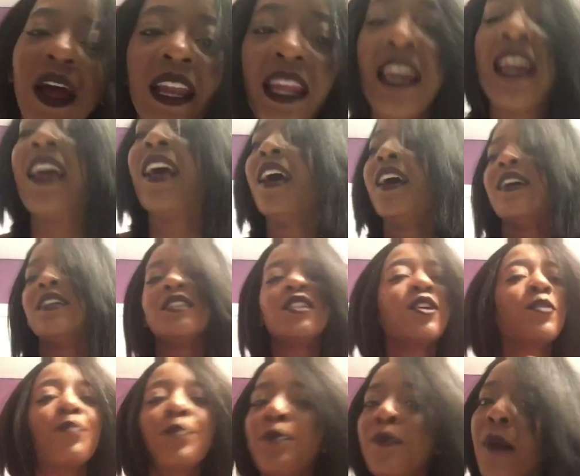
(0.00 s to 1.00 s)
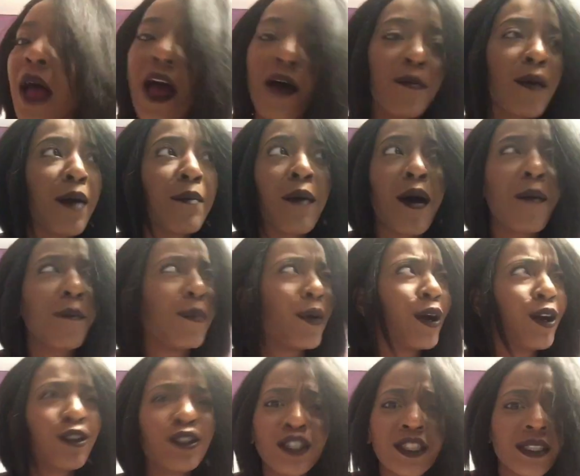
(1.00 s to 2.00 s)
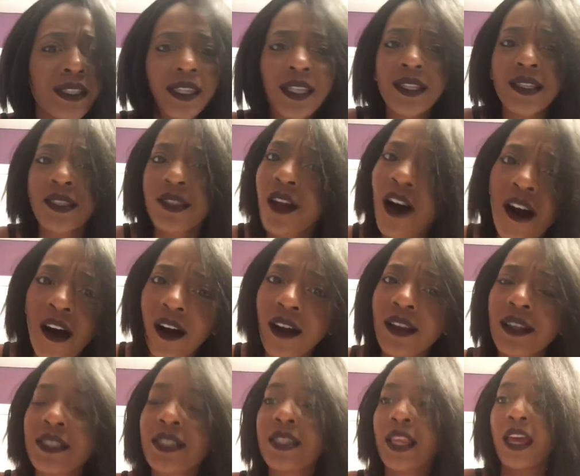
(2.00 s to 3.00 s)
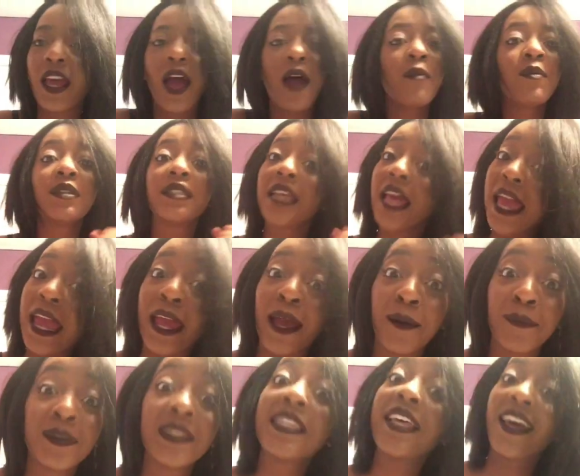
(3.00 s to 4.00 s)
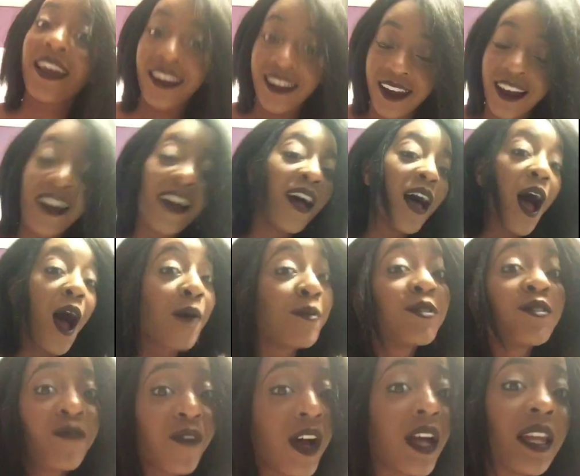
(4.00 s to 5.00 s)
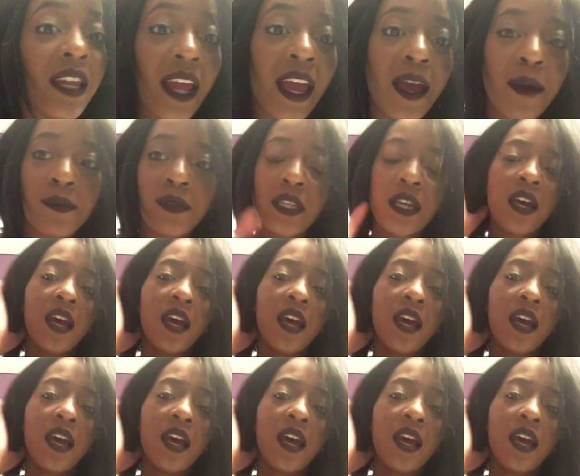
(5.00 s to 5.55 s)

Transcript: ready to have my mom purchase these thongs. Like, I was amped. Like, I was fucking amped.